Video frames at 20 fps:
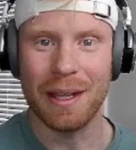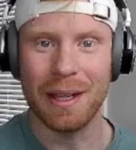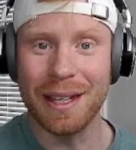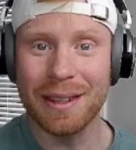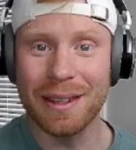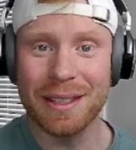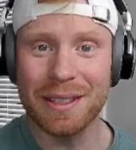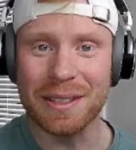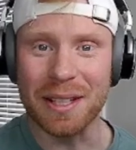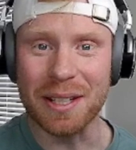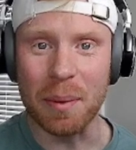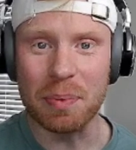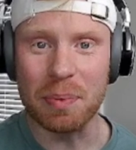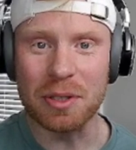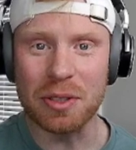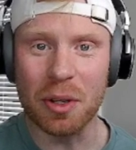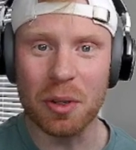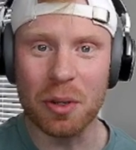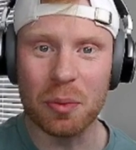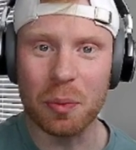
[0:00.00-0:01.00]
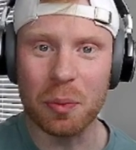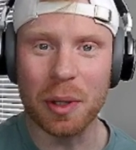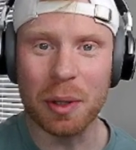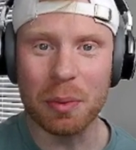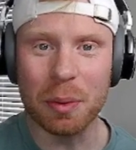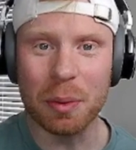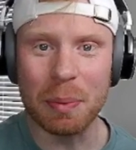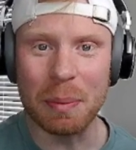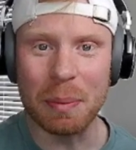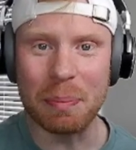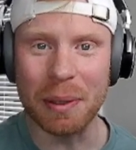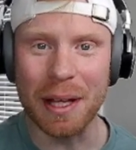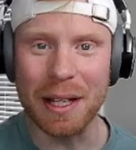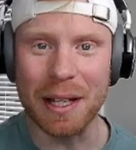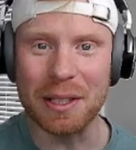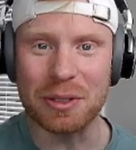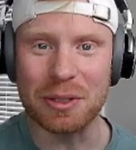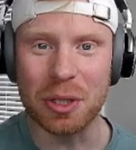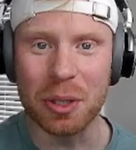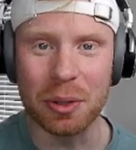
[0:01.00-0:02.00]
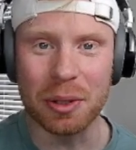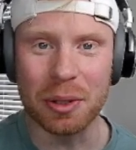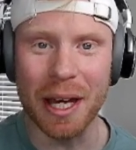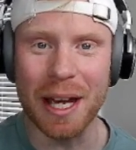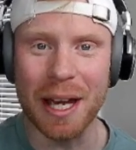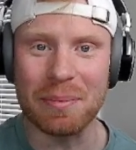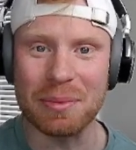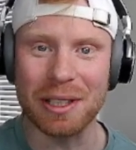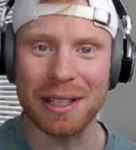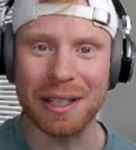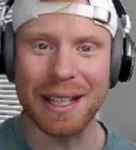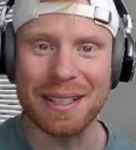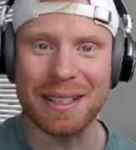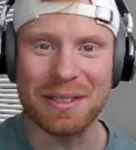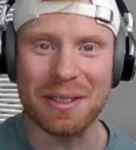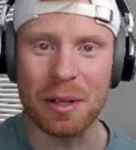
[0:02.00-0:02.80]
In this episode, we will be playing two games against